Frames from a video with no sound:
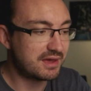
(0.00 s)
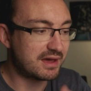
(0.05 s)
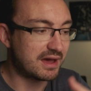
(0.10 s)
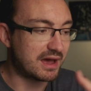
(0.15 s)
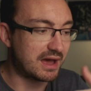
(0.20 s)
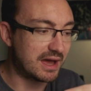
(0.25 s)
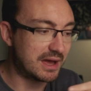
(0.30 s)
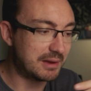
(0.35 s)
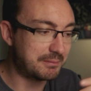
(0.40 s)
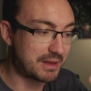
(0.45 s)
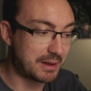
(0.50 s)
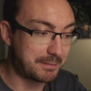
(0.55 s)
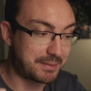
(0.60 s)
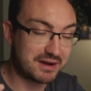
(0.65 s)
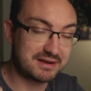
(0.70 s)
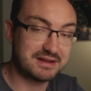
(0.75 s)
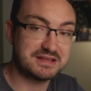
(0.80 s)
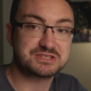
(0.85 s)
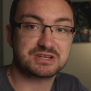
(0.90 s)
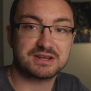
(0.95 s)

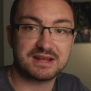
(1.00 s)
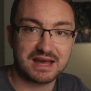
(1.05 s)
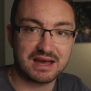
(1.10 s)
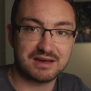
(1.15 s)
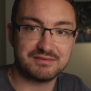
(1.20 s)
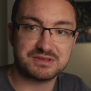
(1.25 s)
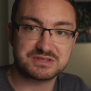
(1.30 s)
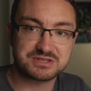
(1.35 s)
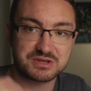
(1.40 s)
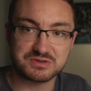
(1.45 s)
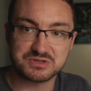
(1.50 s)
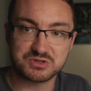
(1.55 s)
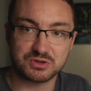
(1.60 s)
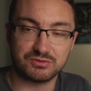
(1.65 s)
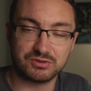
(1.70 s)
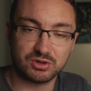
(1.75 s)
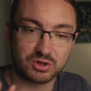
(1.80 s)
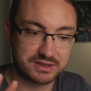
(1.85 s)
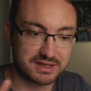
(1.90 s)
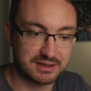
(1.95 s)
apparently it's going to have its own sort
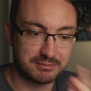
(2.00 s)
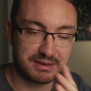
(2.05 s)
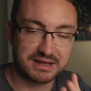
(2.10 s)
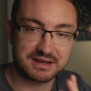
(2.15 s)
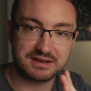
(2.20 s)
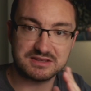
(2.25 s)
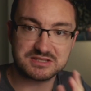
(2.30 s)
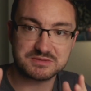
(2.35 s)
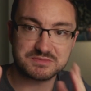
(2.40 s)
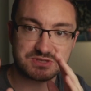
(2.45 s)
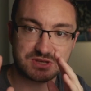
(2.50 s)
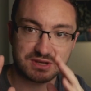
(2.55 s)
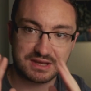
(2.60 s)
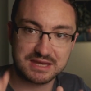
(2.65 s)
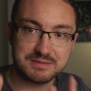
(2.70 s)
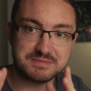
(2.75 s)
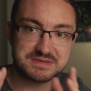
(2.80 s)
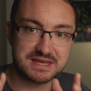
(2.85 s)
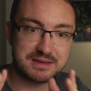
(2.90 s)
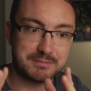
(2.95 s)
of locking mechanism so it
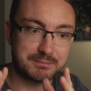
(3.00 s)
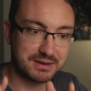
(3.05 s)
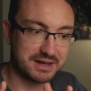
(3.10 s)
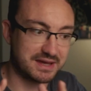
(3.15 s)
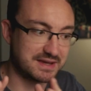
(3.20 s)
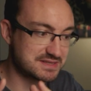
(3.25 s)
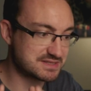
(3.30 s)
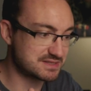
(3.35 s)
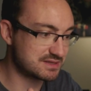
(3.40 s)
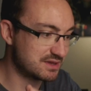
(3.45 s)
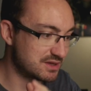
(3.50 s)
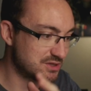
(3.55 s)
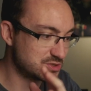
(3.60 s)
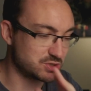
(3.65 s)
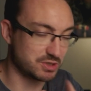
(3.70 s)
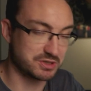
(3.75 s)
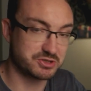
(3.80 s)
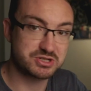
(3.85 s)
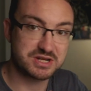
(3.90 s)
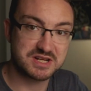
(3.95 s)
keeps it in place
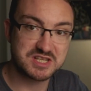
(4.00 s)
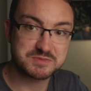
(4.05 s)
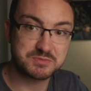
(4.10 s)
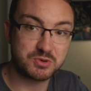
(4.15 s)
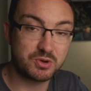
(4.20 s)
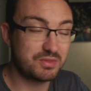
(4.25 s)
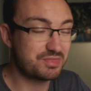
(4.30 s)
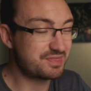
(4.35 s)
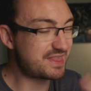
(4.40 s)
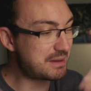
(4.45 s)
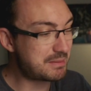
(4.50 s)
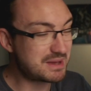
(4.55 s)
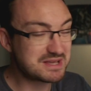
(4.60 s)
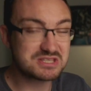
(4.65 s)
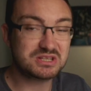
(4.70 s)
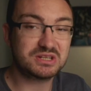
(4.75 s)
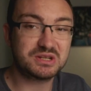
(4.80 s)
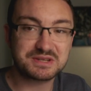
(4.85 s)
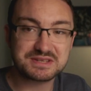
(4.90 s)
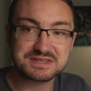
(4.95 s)
during transport. That
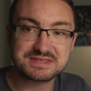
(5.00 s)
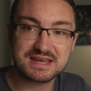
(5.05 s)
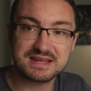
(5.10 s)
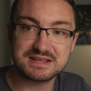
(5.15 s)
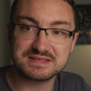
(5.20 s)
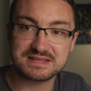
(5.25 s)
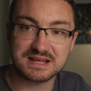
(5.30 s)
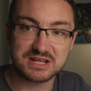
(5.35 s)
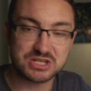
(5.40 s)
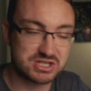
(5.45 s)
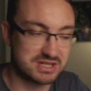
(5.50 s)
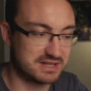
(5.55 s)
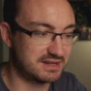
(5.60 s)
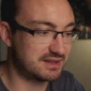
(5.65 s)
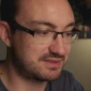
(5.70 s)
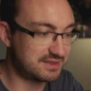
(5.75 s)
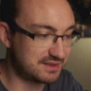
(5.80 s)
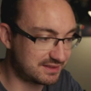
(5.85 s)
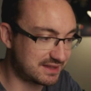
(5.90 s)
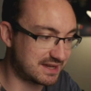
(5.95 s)
makes a lot of sense actually, and
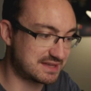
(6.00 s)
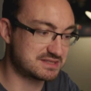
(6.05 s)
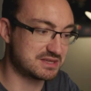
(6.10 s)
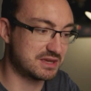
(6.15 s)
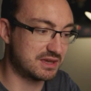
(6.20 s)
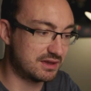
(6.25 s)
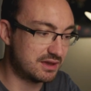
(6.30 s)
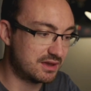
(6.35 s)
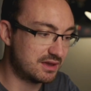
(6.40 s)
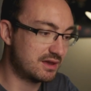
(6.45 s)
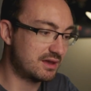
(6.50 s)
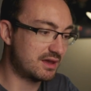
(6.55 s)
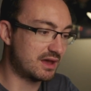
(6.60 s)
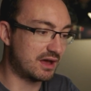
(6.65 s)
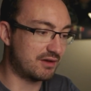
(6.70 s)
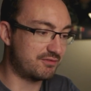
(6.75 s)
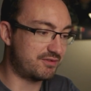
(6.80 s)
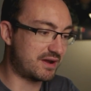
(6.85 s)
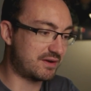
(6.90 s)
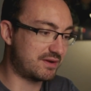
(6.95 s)
I think that's a
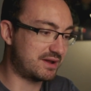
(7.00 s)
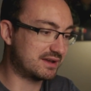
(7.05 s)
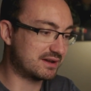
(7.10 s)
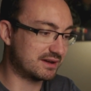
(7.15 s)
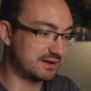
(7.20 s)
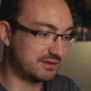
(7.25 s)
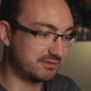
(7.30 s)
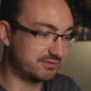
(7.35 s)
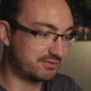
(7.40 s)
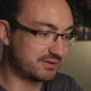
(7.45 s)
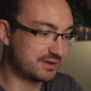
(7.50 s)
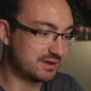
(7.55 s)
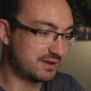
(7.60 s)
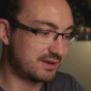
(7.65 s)
very kind of